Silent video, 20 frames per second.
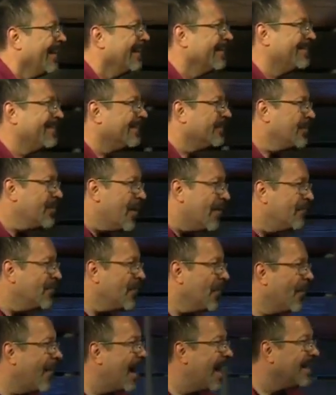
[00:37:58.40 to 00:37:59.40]
He says, You have
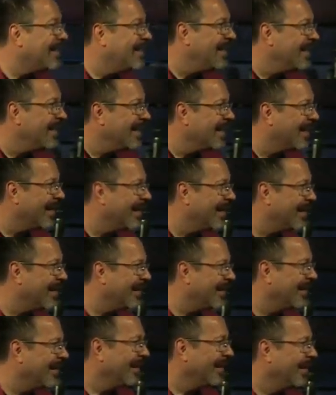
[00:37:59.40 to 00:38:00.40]
no idea.
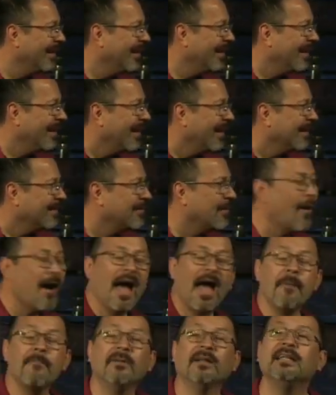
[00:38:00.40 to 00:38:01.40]
So
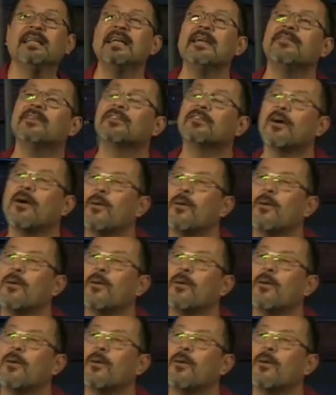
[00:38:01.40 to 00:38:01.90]
I believe it's